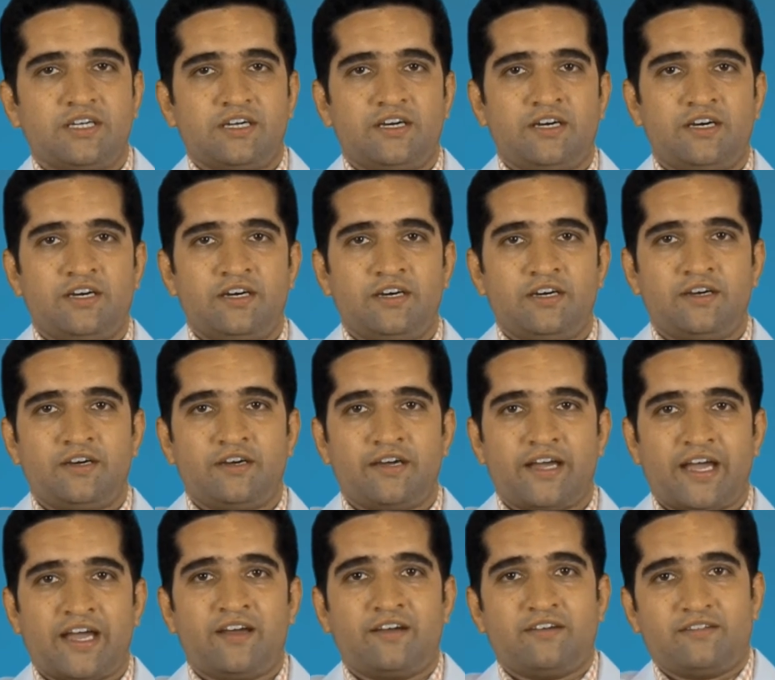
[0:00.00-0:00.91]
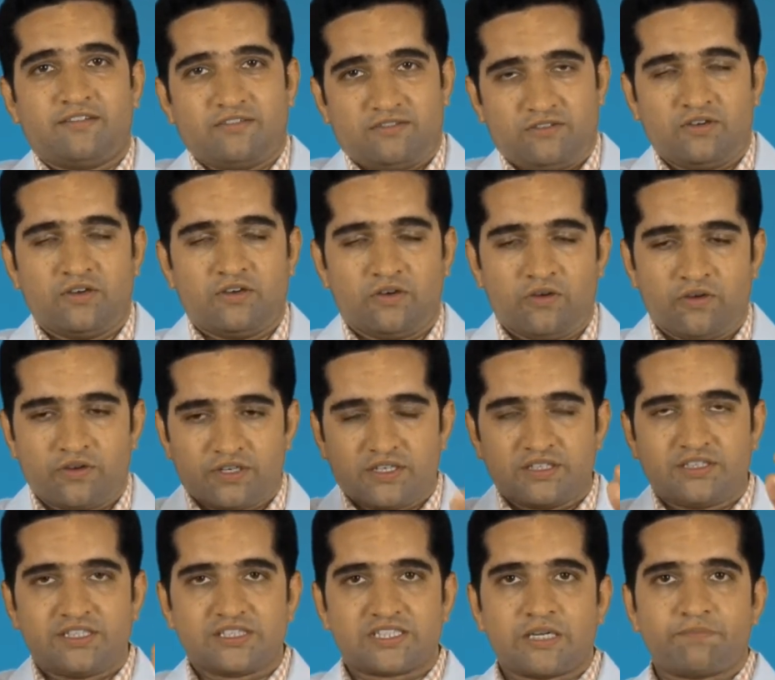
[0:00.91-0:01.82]
or
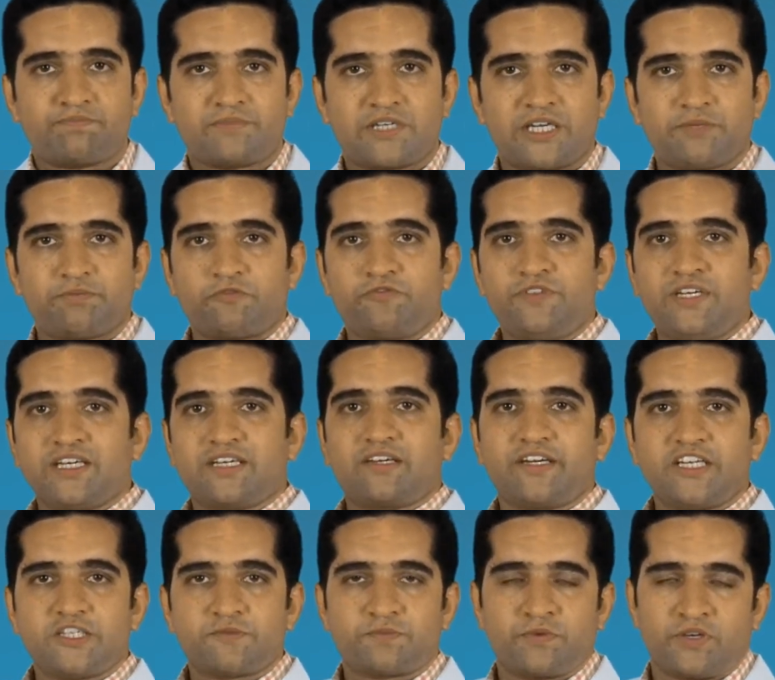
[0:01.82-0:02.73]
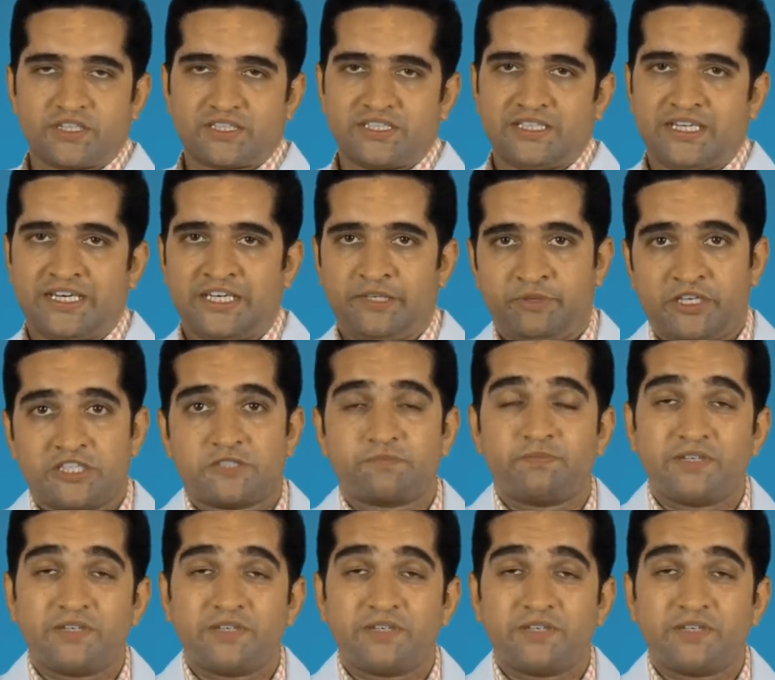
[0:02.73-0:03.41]
the subtype of decreased production anemias,